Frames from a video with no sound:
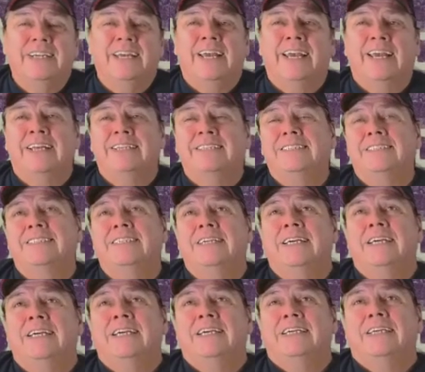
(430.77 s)
And
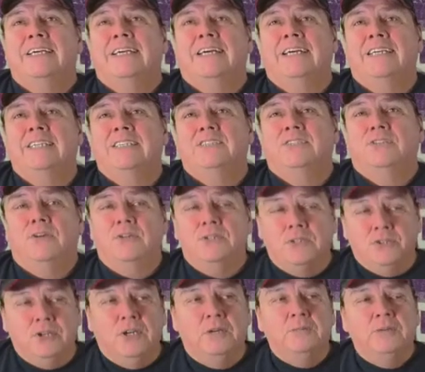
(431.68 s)
uh, so
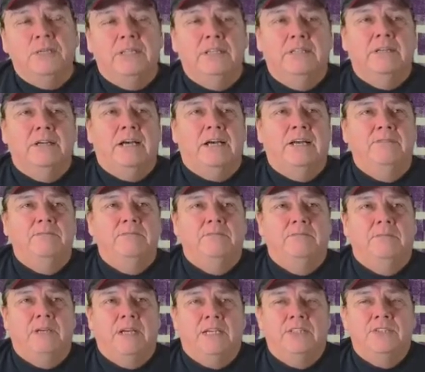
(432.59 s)
he joined me on
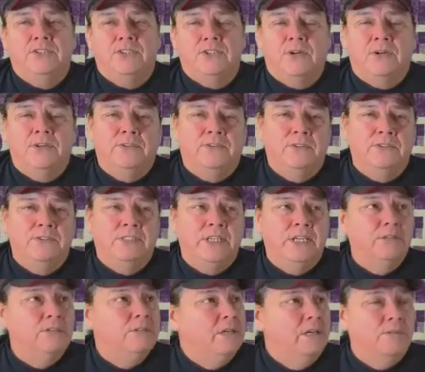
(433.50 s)
on the show on Thursday.